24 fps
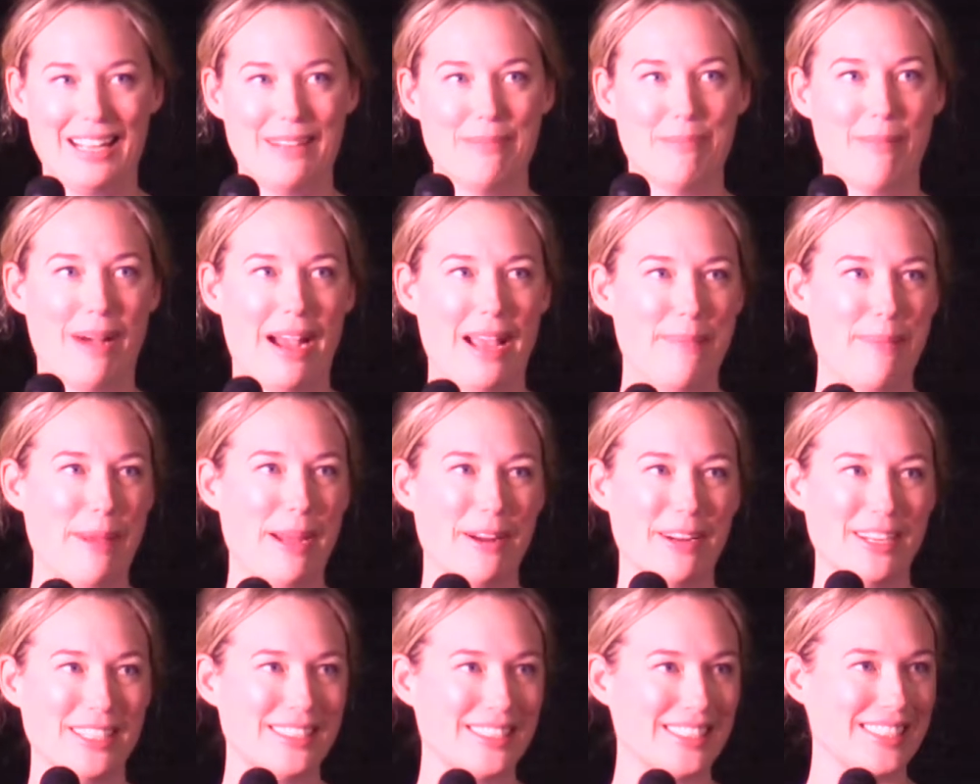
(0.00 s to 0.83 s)
My
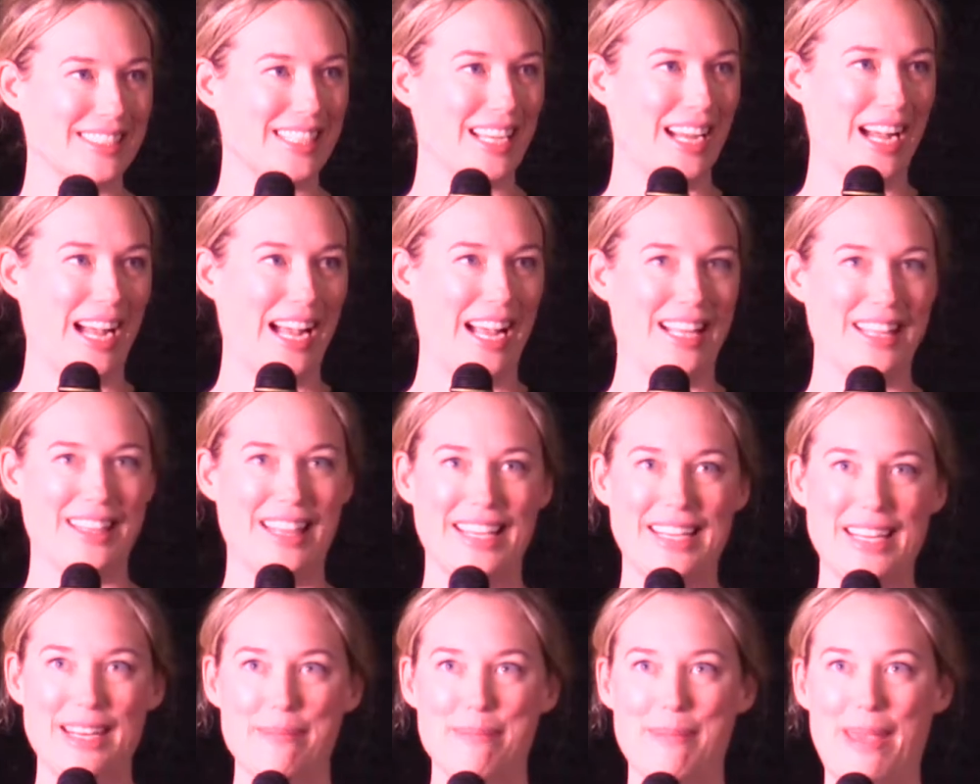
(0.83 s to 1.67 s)
parents,
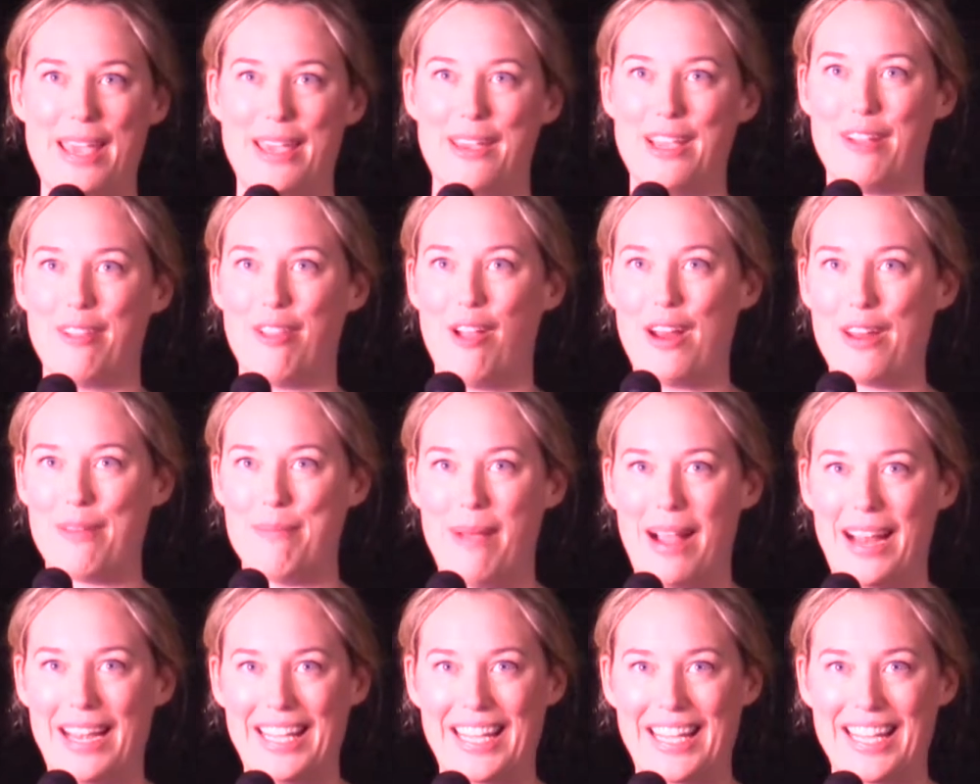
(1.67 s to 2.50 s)
they didn't make a lot of
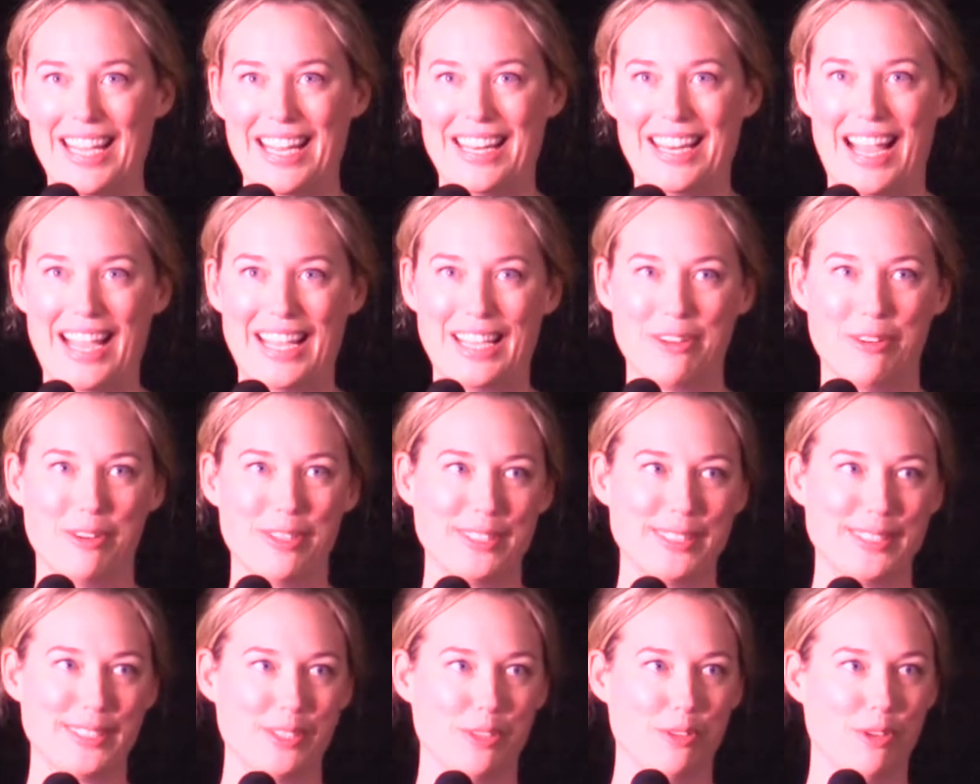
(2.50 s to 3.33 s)
money, and I'd go
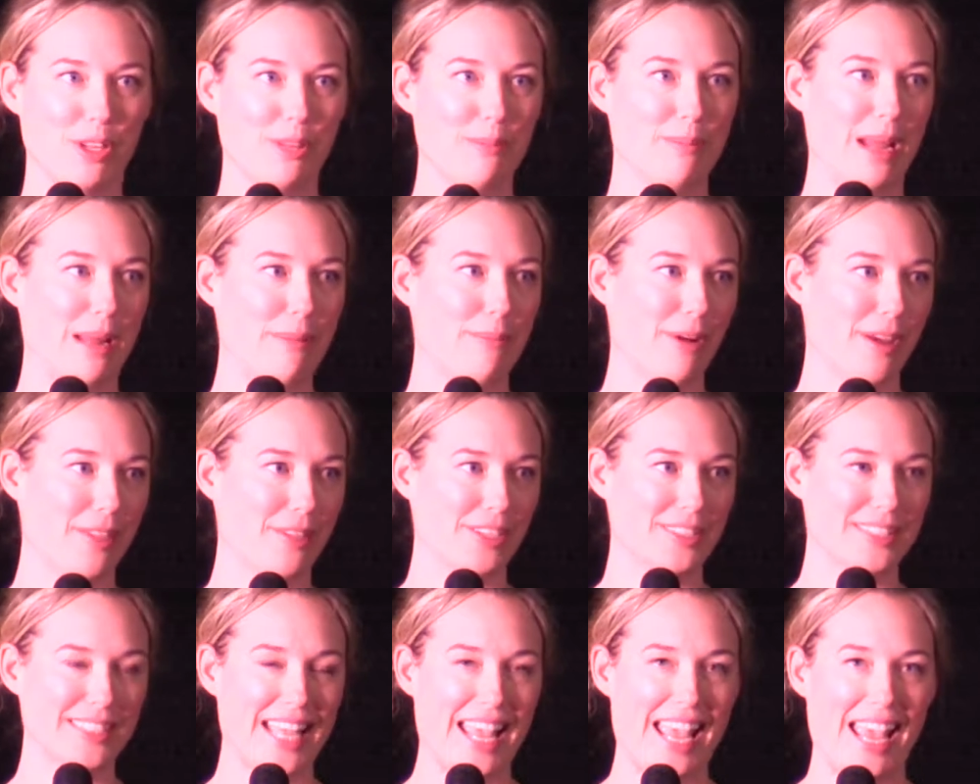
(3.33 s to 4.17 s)
to school in my
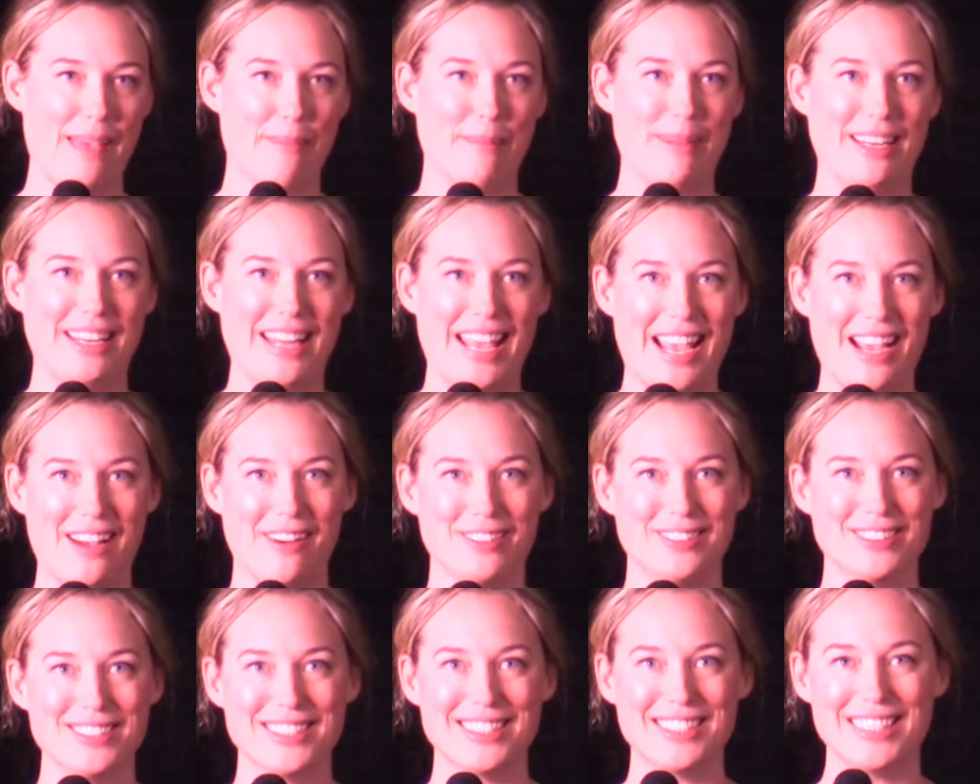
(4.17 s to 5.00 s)
brother's
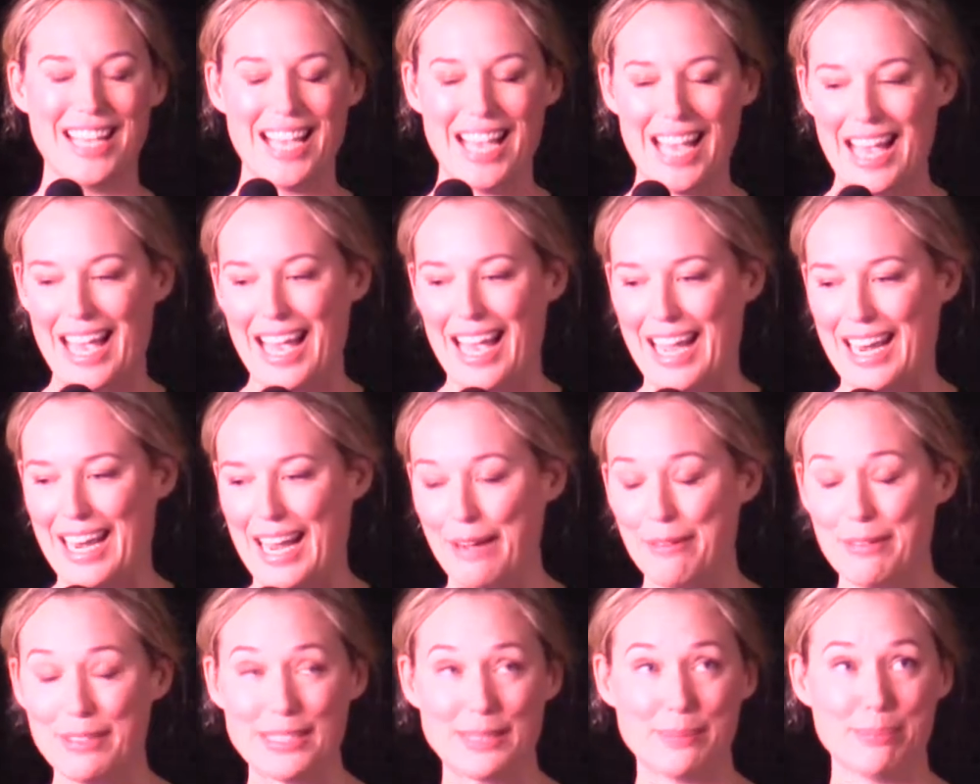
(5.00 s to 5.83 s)
hand-me-downs, and
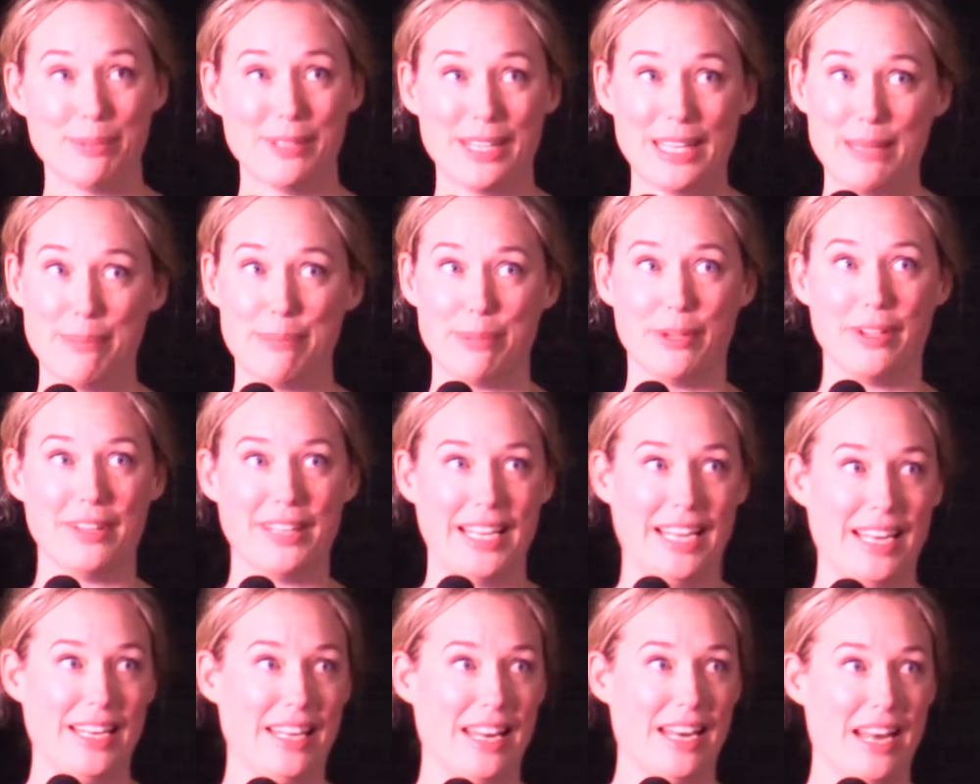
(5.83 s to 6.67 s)
I was pretty
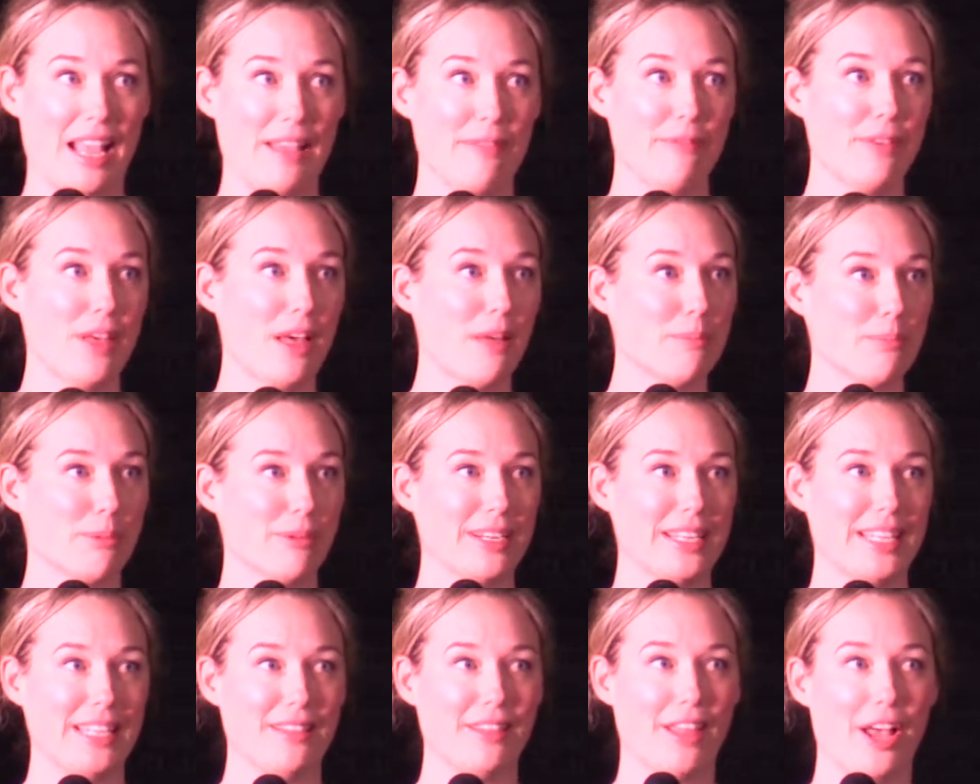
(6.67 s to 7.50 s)
bullied, and I felt
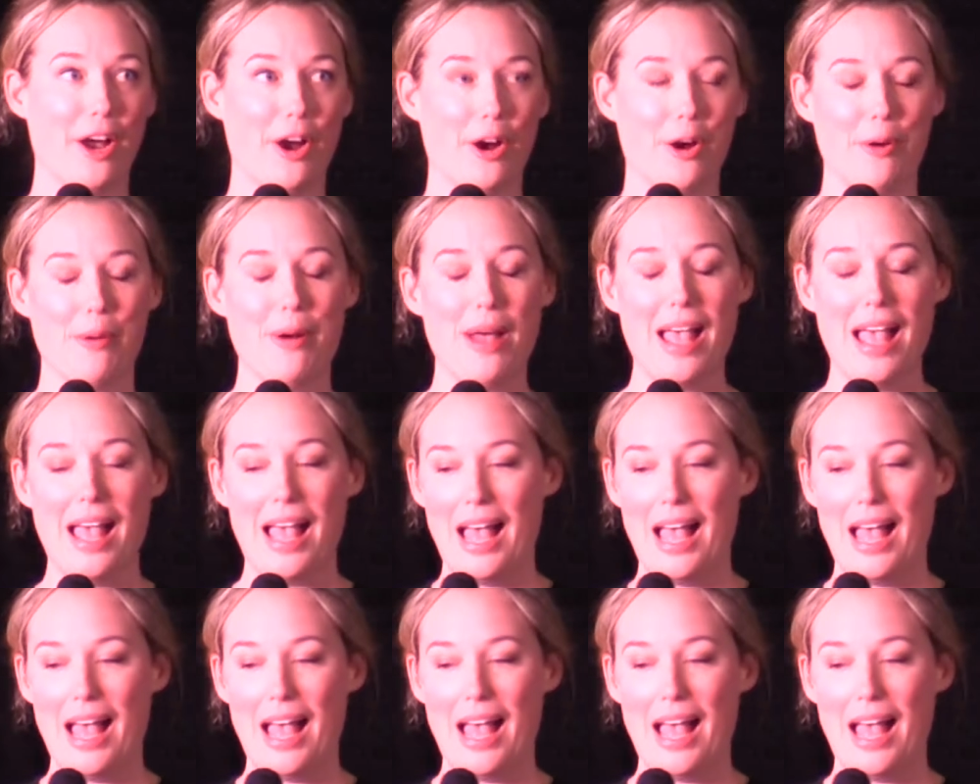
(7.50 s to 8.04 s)
pretty low.